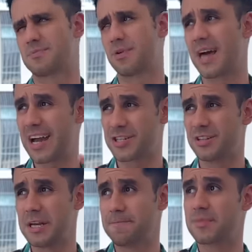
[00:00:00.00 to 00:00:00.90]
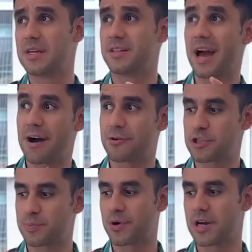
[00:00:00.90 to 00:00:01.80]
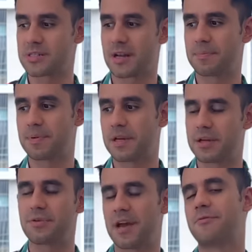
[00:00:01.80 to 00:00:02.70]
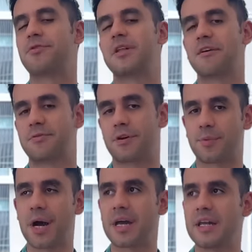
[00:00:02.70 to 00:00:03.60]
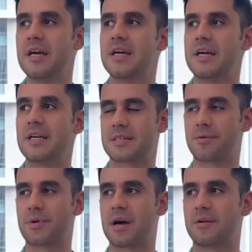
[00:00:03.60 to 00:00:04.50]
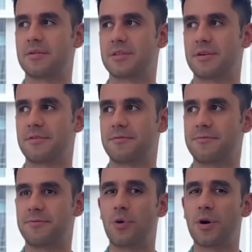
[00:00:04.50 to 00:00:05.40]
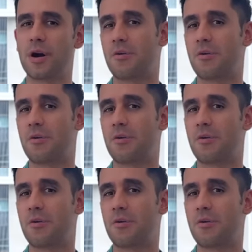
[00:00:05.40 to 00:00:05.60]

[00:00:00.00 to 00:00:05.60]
But actually, the average price that I pay here every day for a ride is around four